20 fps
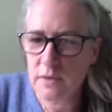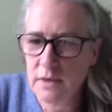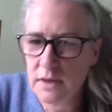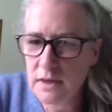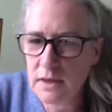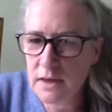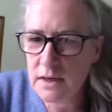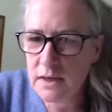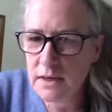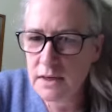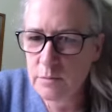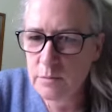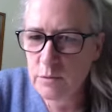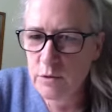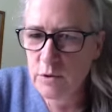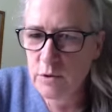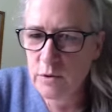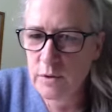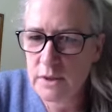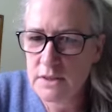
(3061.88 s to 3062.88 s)
any
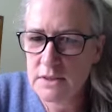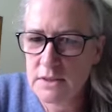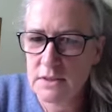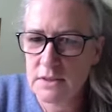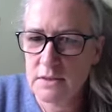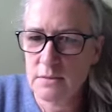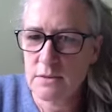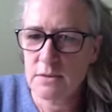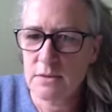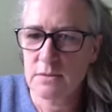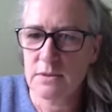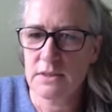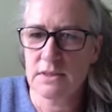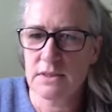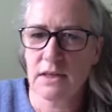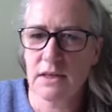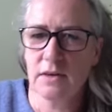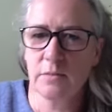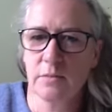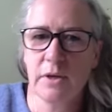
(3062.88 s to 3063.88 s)
more questions. We just want to
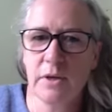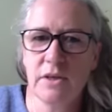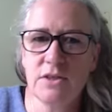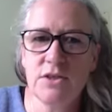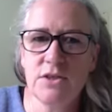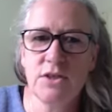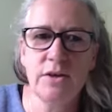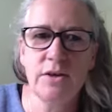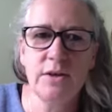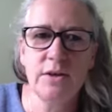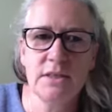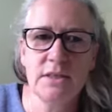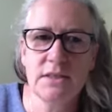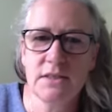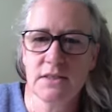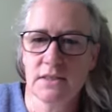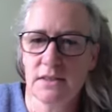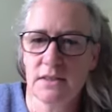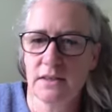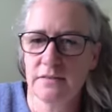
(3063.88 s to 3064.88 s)
say goodbye to Joe. He's
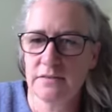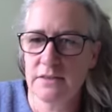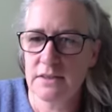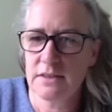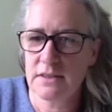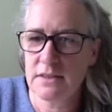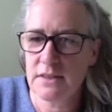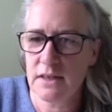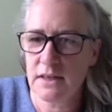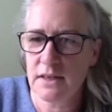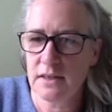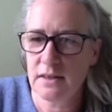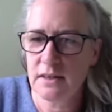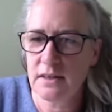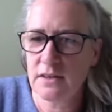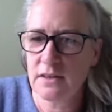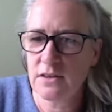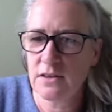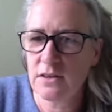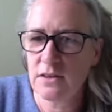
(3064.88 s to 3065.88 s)
just left us saying
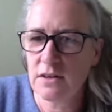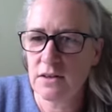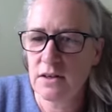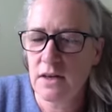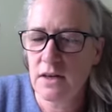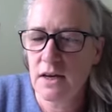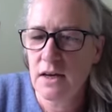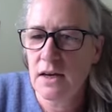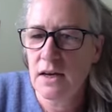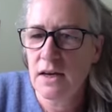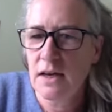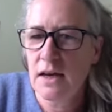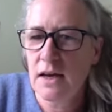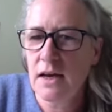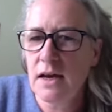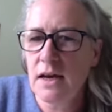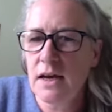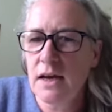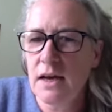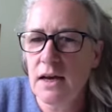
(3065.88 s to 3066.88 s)
thank you.
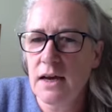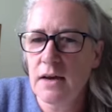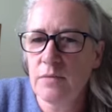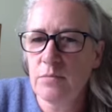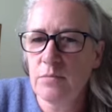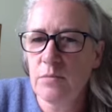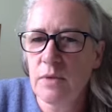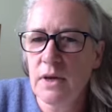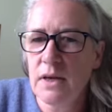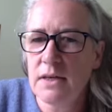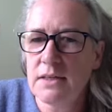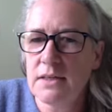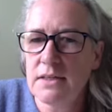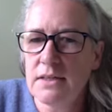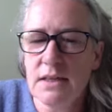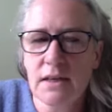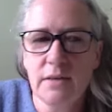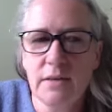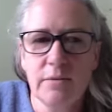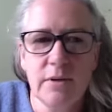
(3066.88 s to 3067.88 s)
Um,
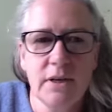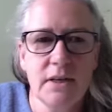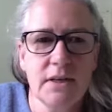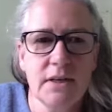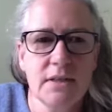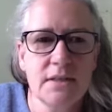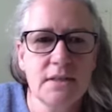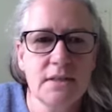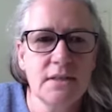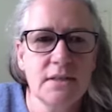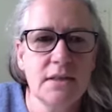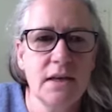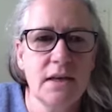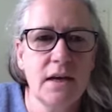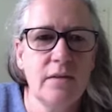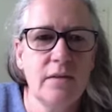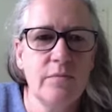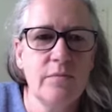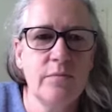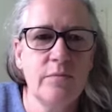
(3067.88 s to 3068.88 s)
does anyone else,
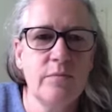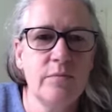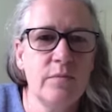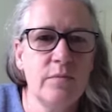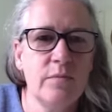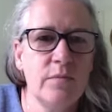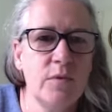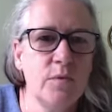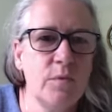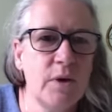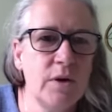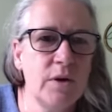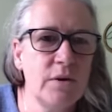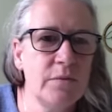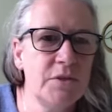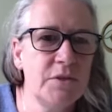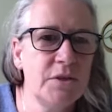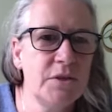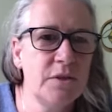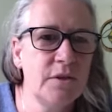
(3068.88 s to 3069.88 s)
um, you're
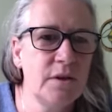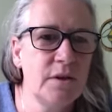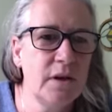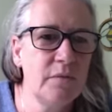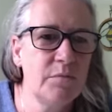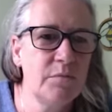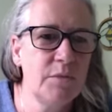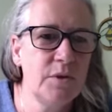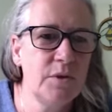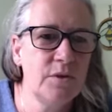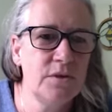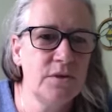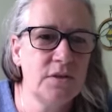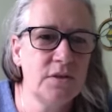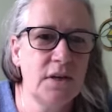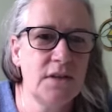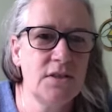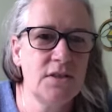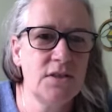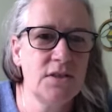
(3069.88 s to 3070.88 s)
welcome to unmute
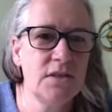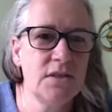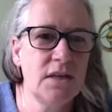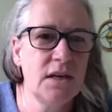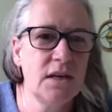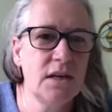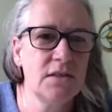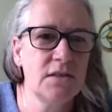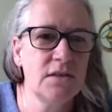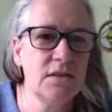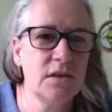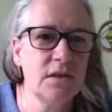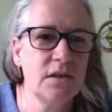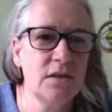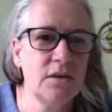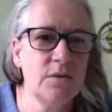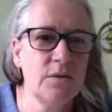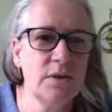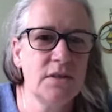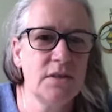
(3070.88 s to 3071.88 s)
and just ask
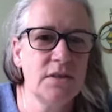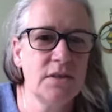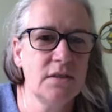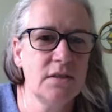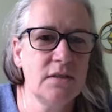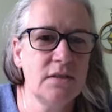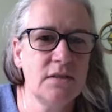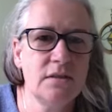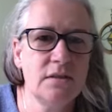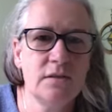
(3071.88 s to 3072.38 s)
a question